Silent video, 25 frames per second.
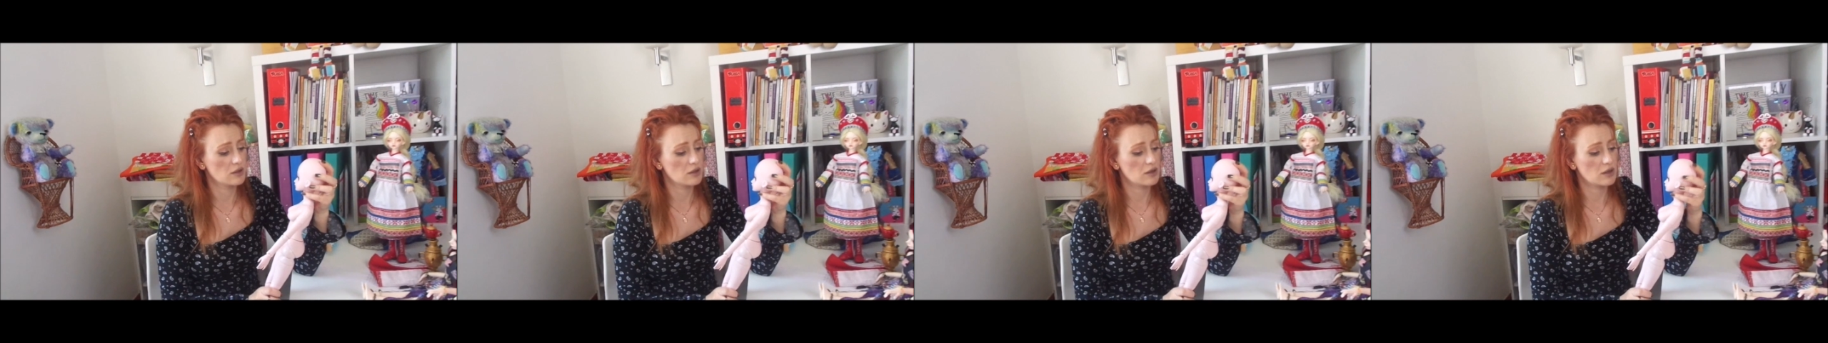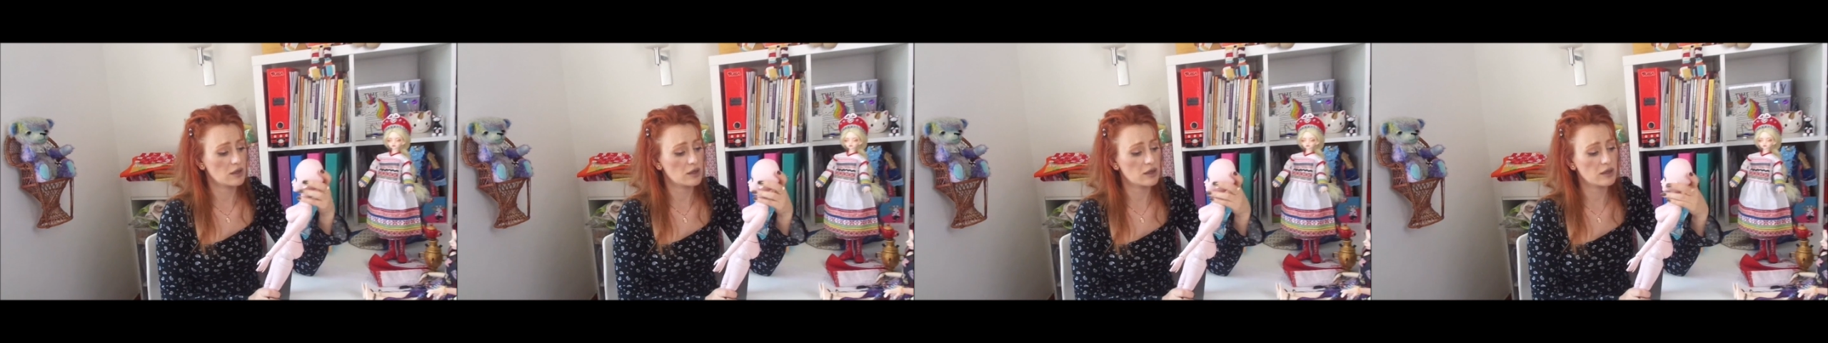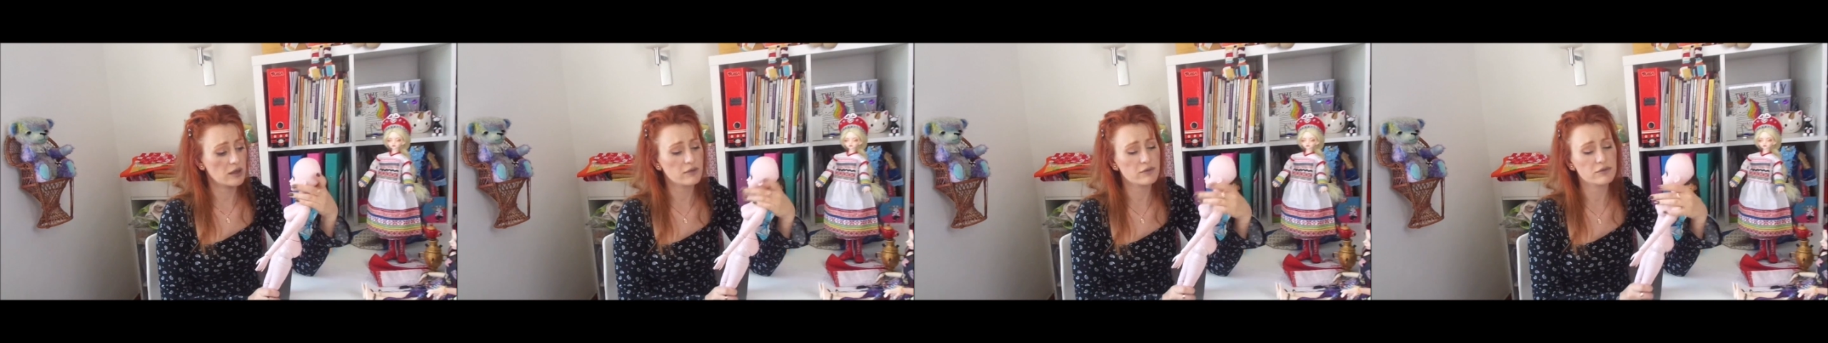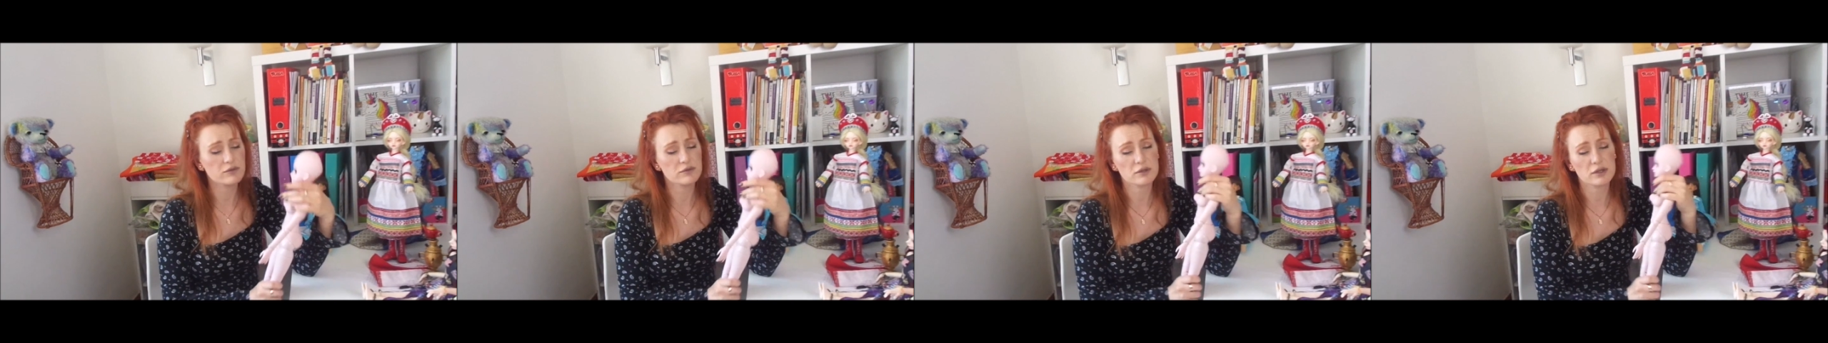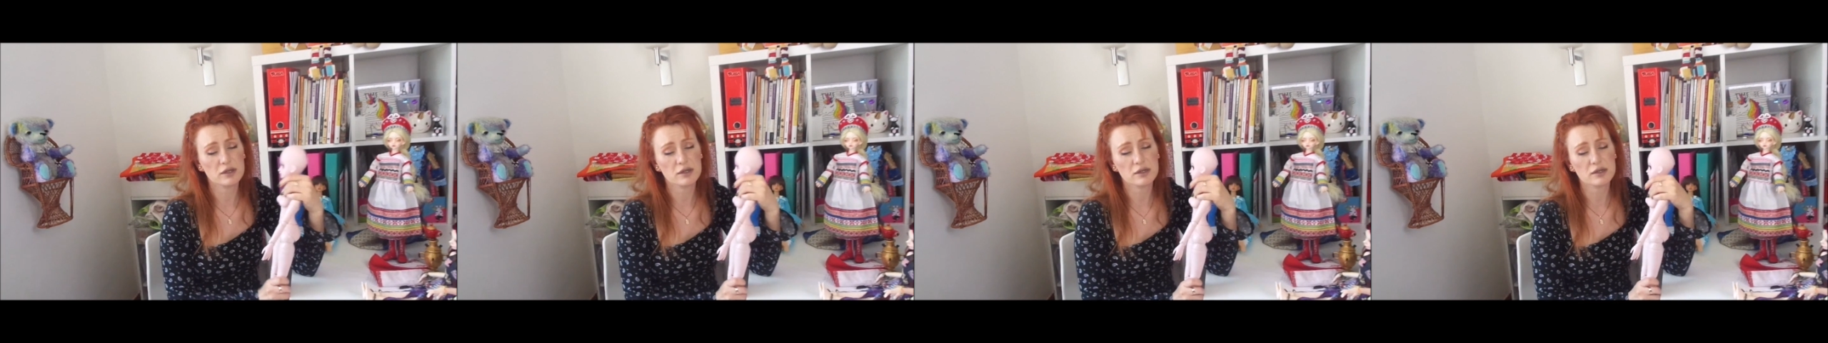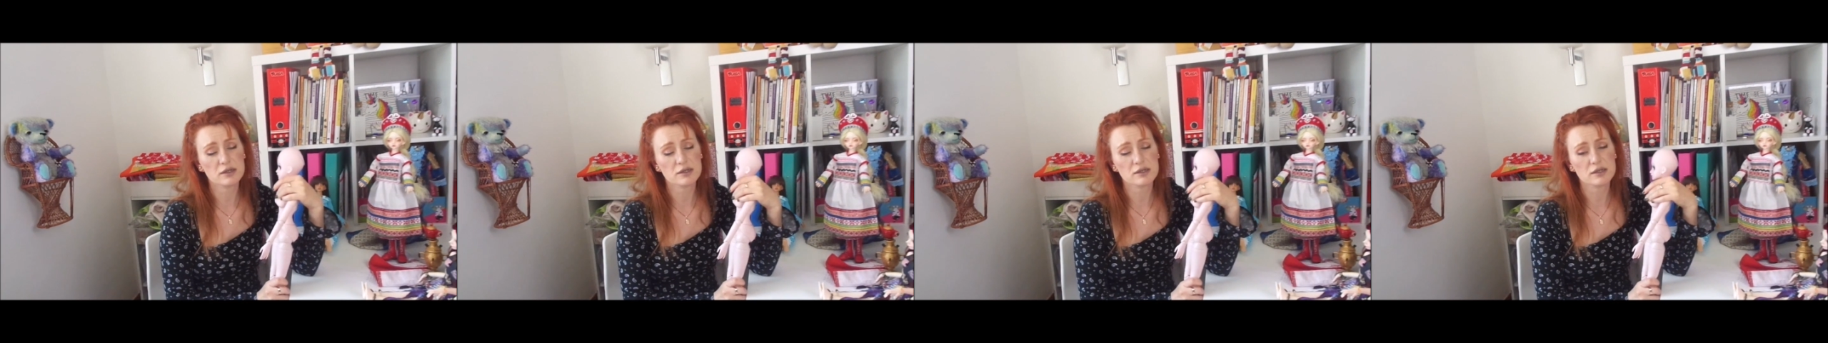I haven't,
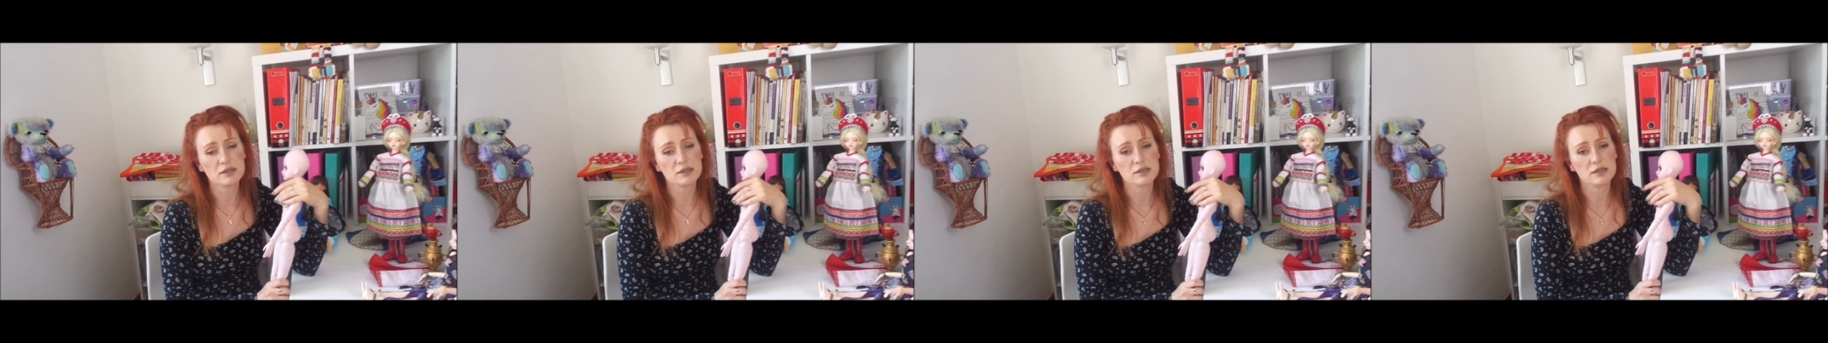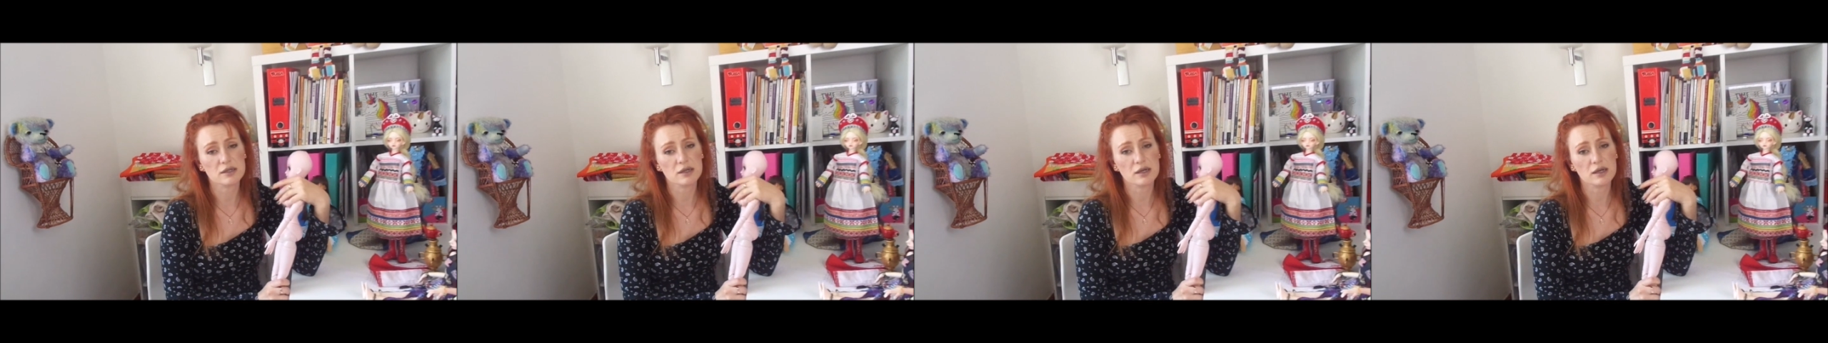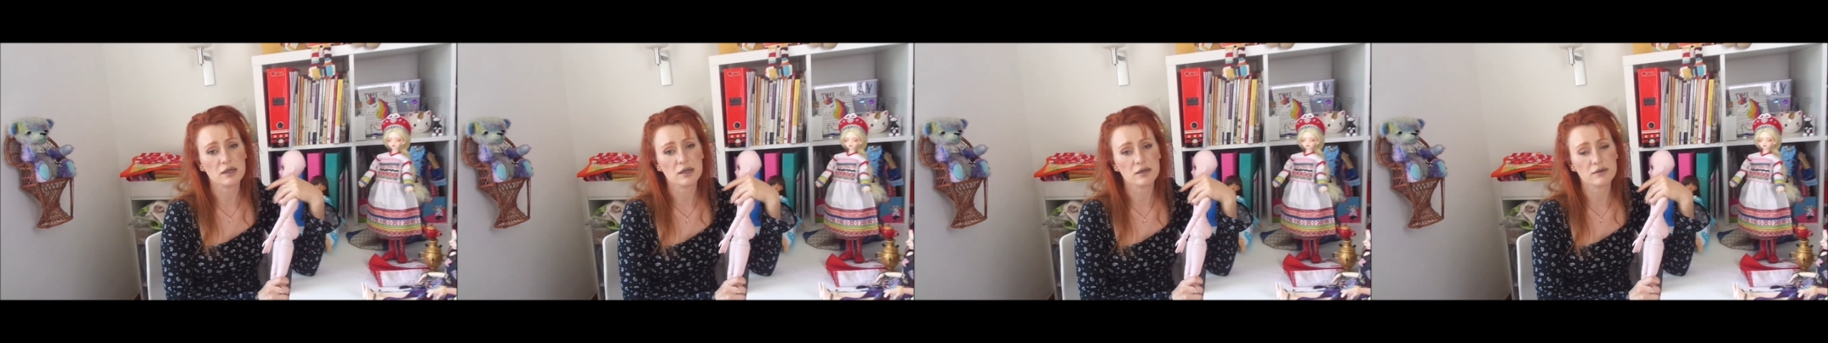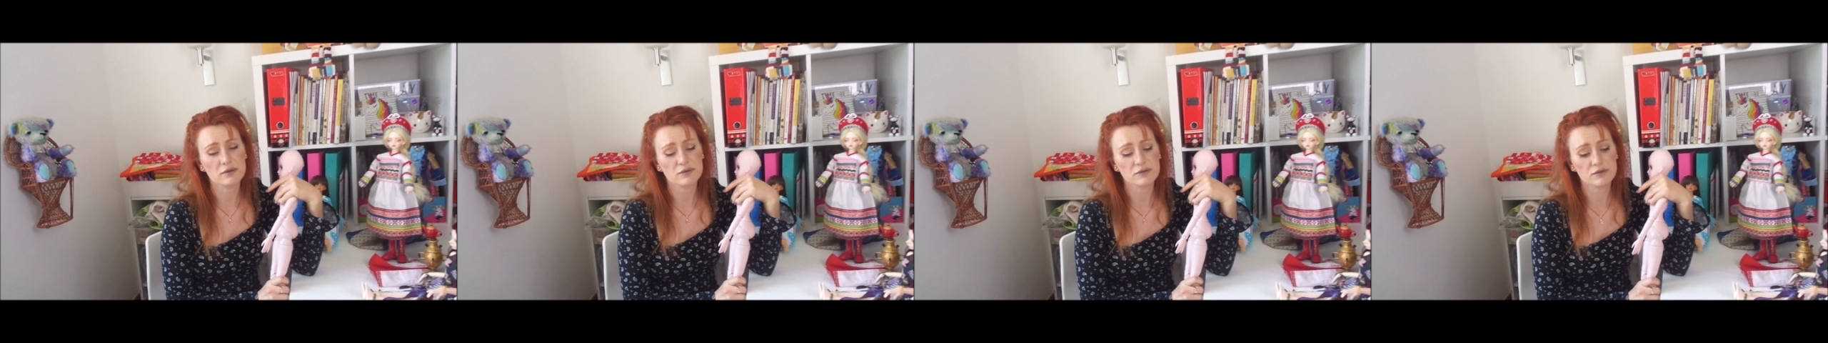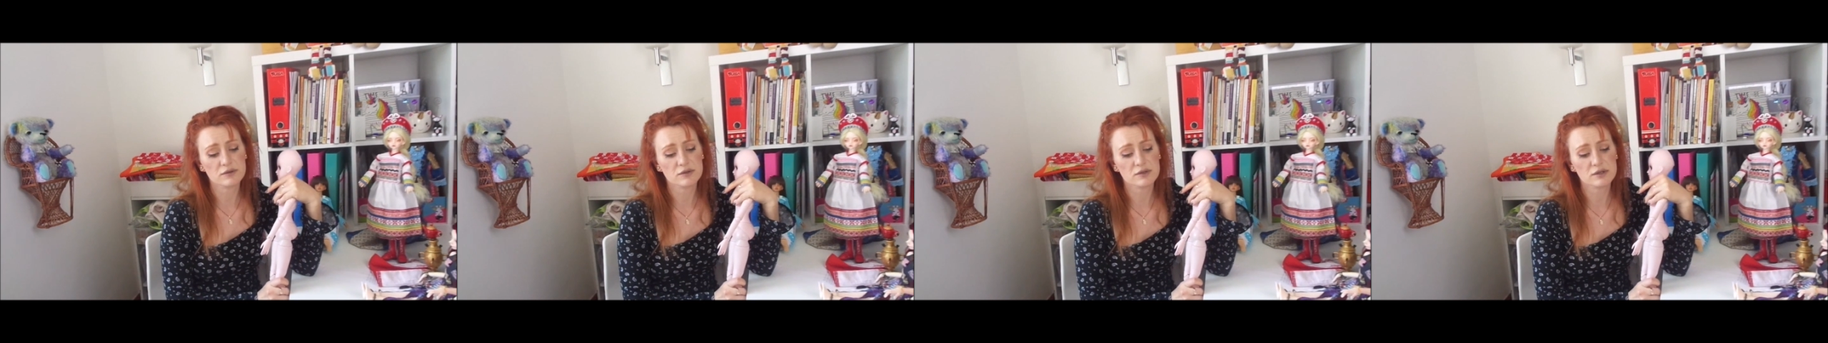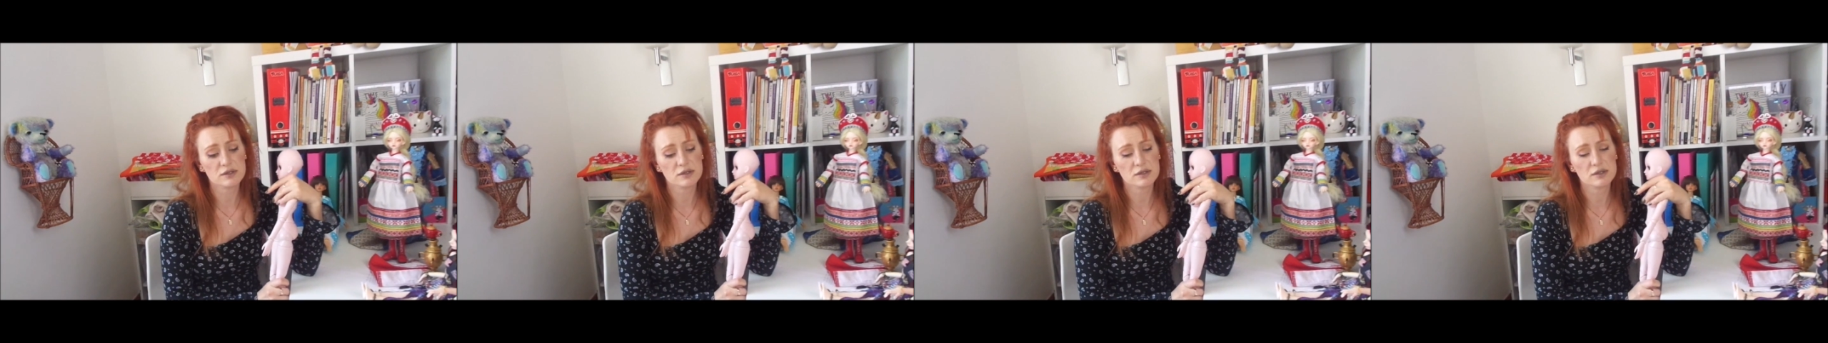like I said, I
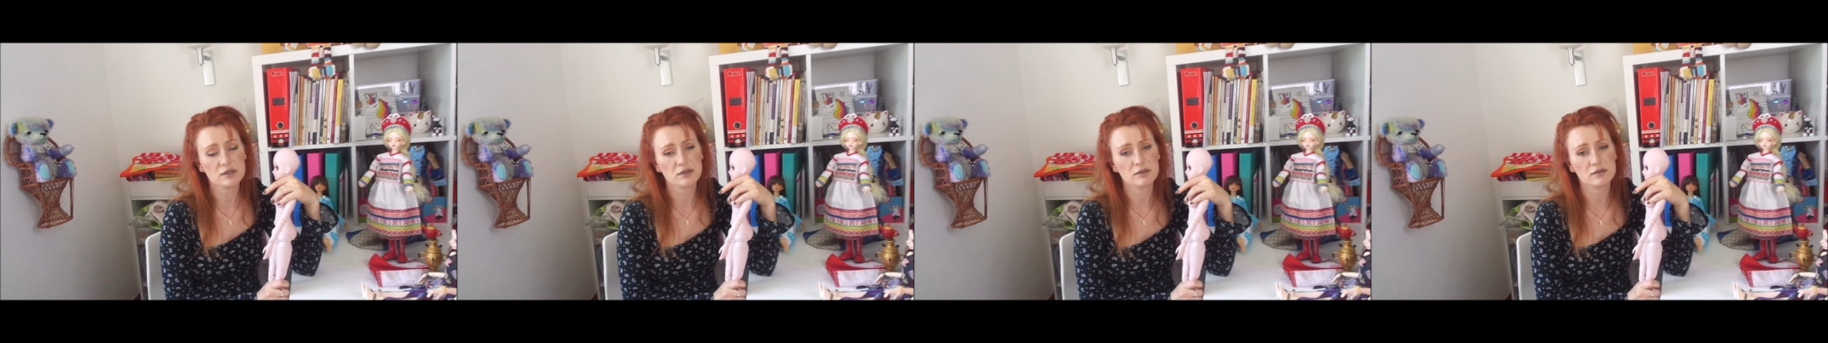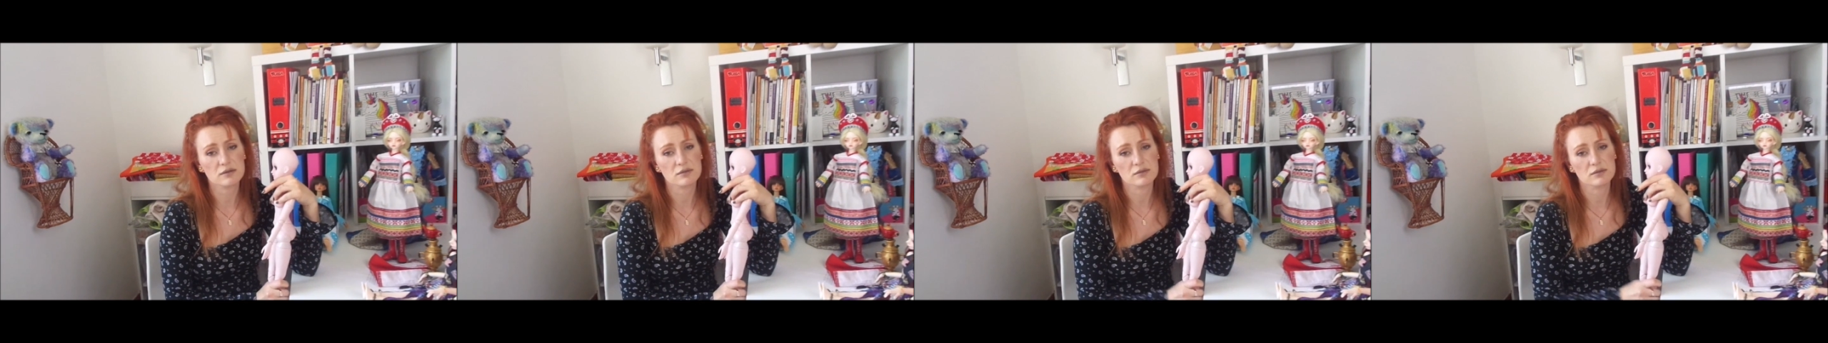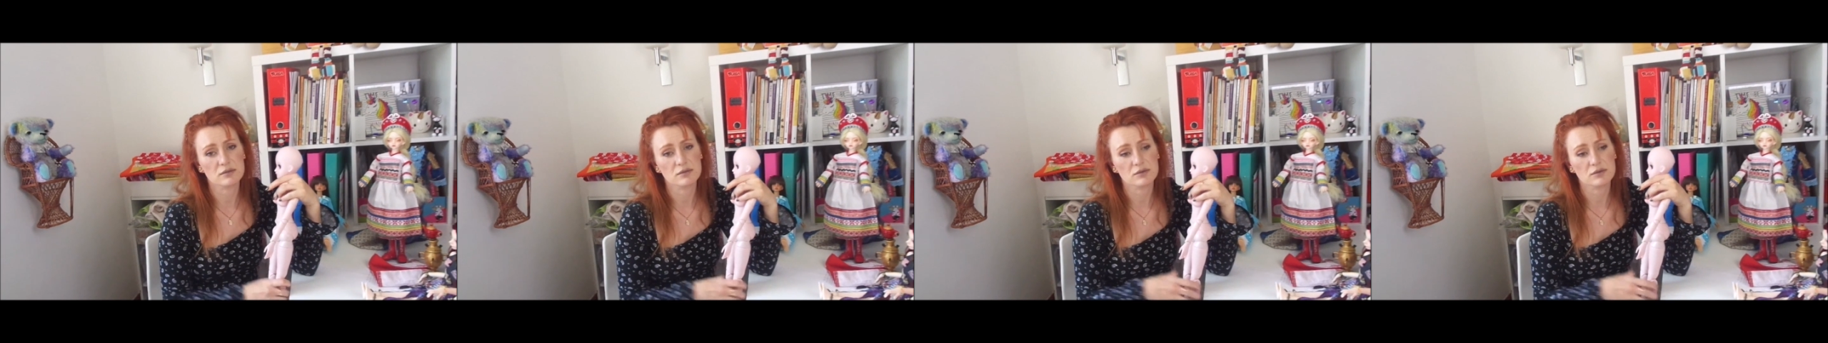haven't seen,